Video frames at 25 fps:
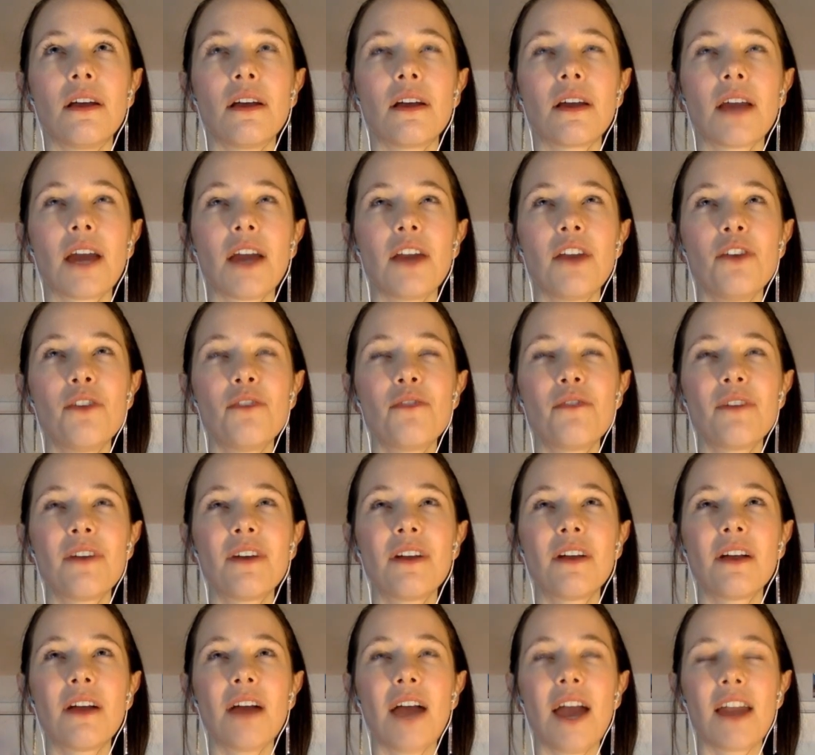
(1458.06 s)
Can you
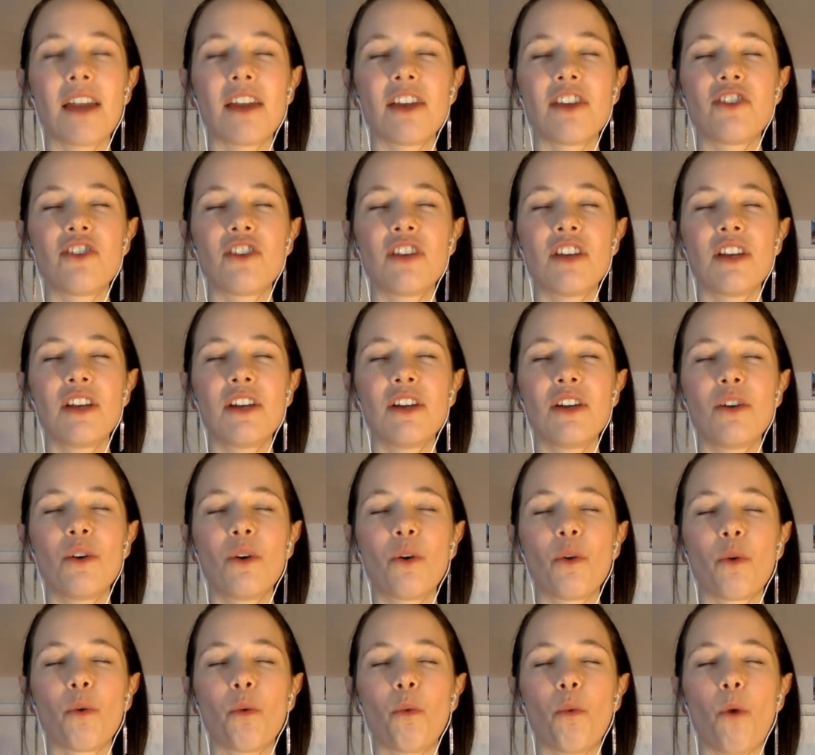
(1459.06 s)
feel energy or
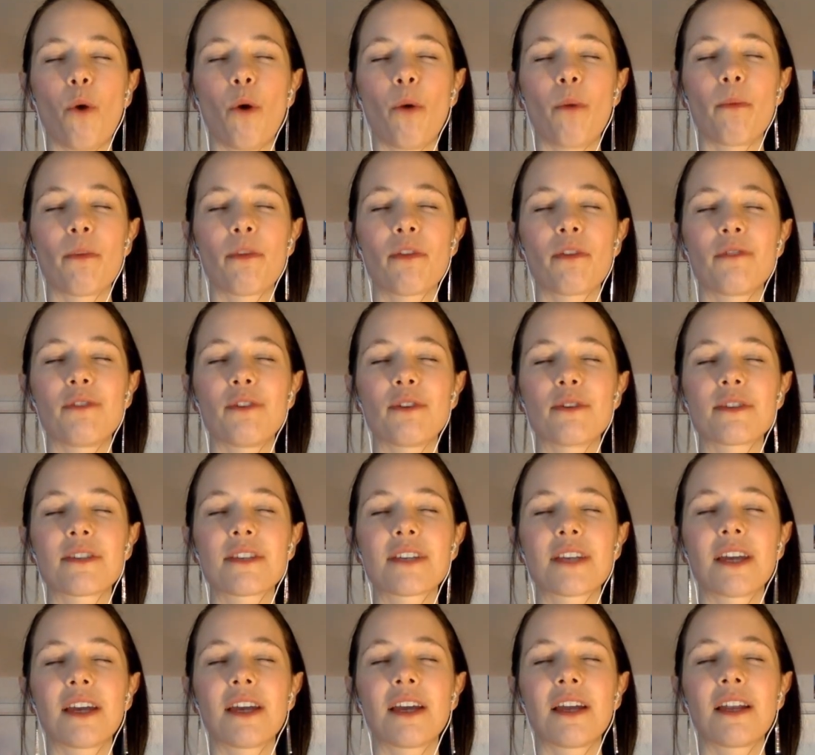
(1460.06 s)
the warmth of your
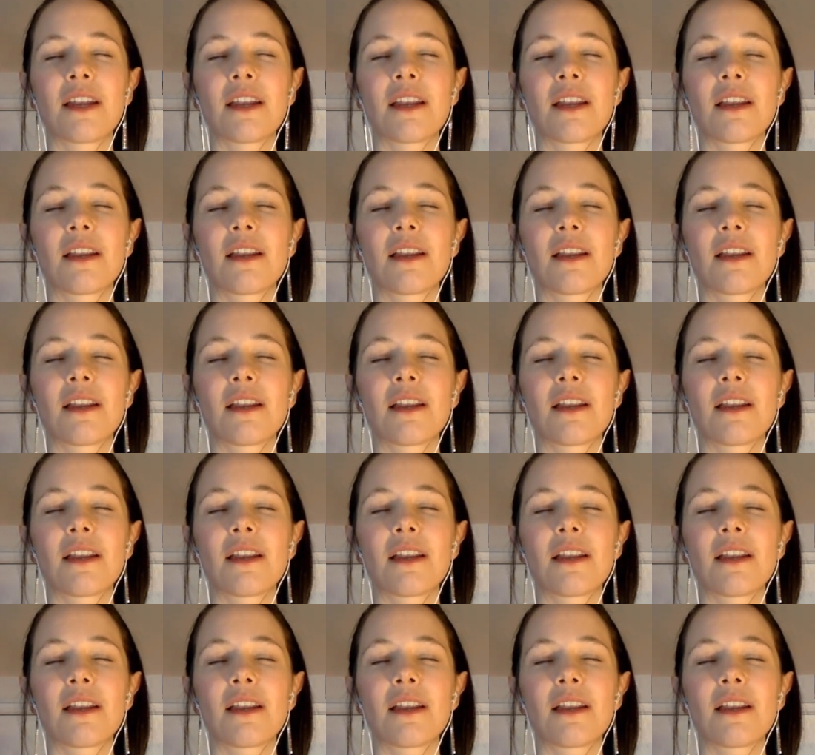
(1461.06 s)
skin?